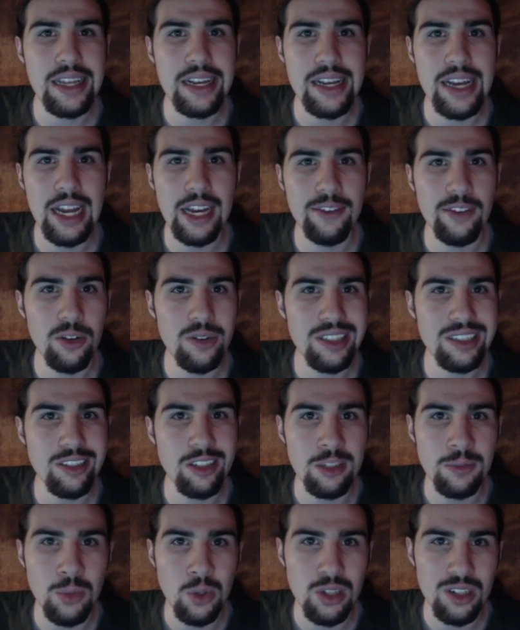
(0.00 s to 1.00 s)
they kind of always
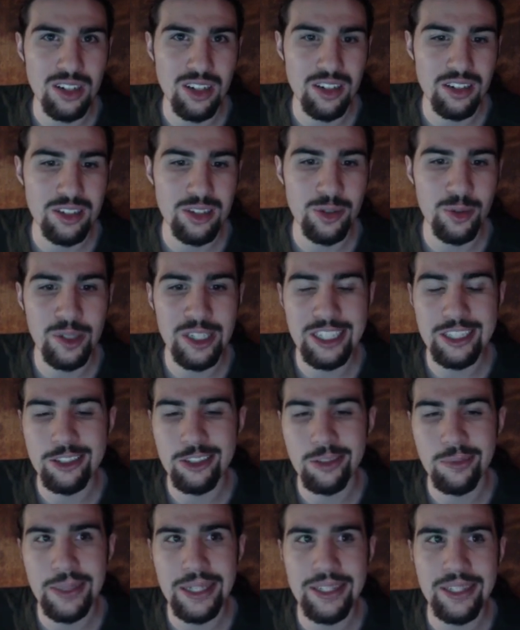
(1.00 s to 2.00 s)
look more cartoony
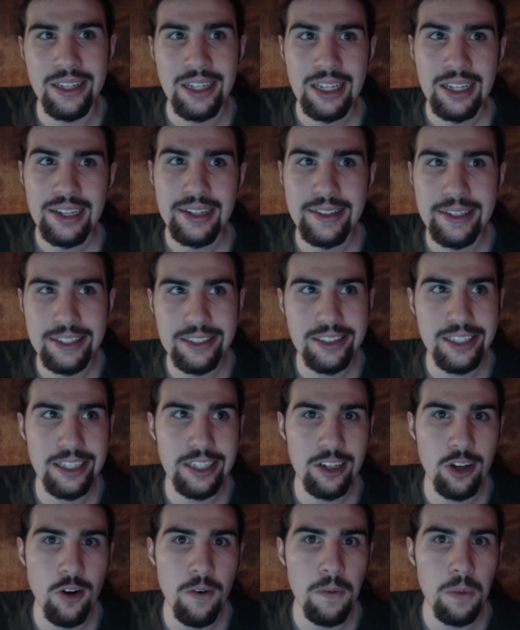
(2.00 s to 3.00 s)
to me, at least in
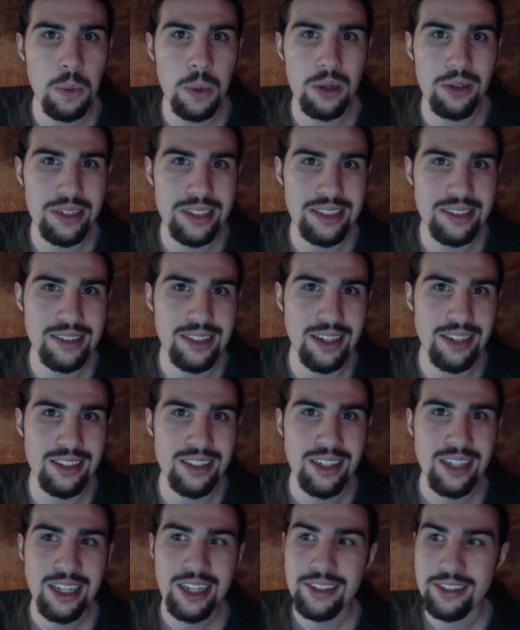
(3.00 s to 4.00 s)
the overworld and
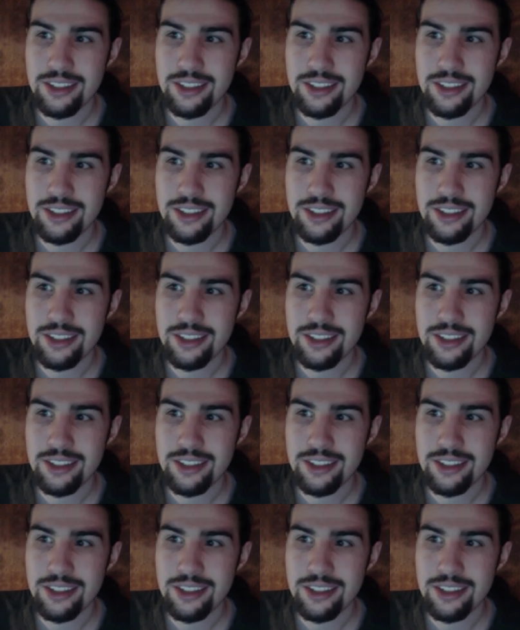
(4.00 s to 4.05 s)
such.